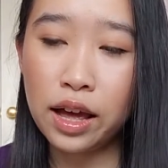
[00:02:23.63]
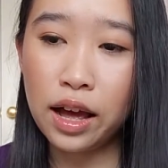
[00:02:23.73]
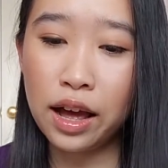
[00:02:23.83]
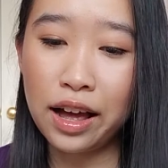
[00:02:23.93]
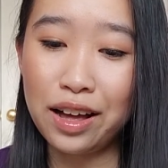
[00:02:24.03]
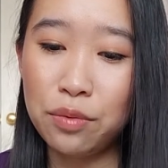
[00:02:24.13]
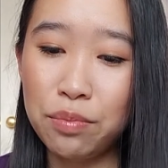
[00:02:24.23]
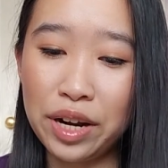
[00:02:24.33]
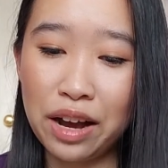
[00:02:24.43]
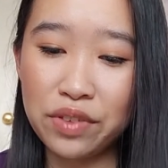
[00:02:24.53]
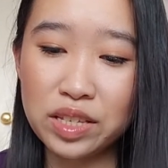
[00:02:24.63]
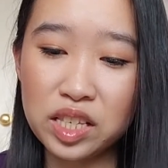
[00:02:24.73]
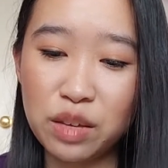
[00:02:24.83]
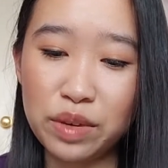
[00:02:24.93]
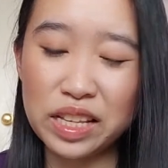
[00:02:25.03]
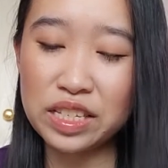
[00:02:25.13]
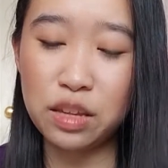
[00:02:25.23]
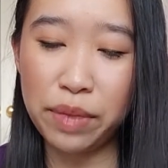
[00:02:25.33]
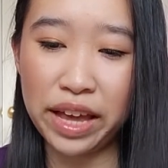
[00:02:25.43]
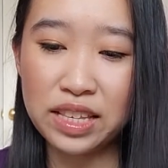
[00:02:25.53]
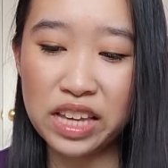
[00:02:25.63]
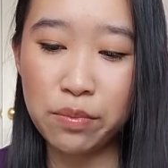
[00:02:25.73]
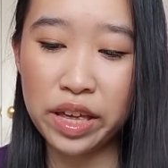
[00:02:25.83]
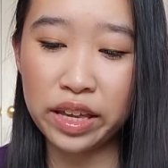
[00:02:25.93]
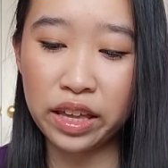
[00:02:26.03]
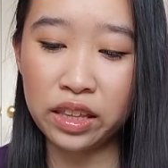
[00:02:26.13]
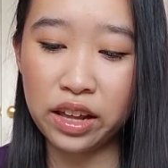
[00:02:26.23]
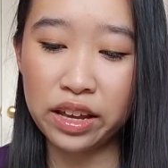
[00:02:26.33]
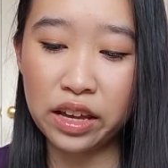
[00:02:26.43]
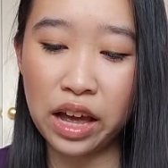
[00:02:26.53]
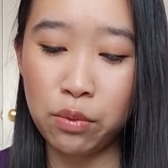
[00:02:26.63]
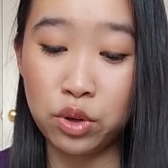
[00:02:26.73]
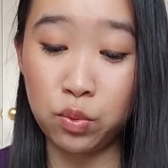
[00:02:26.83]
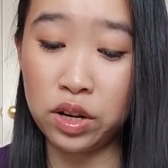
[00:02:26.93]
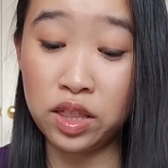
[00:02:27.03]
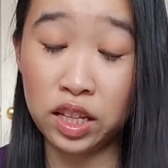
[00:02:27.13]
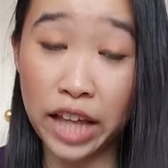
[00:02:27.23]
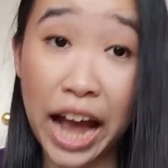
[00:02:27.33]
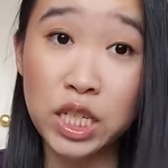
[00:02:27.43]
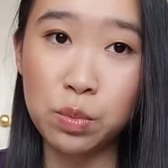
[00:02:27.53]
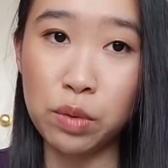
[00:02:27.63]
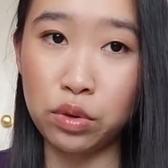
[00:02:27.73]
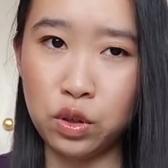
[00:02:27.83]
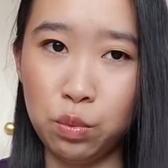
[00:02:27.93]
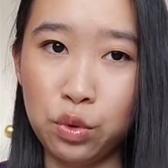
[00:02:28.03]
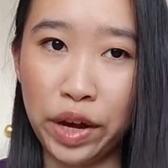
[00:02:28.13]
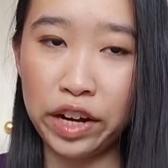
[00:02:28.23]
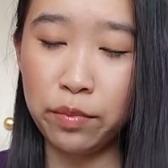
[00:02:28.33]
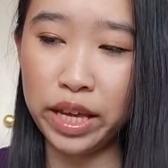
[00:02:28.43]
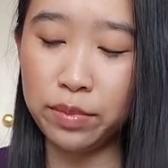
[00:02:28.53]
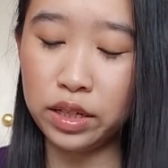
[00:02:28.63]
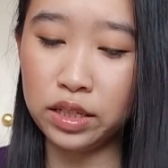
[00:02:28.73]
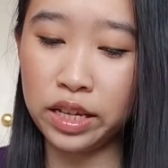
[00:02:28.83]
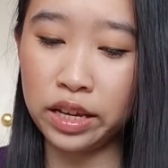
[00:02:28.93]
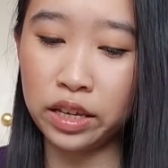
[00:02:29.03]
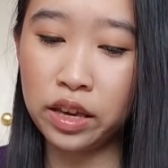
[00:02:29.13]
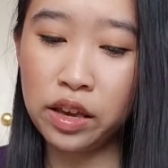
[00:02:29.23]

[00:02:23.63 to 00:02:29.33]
But obviously because of the pandemic, and I was one of the last people to move out of my building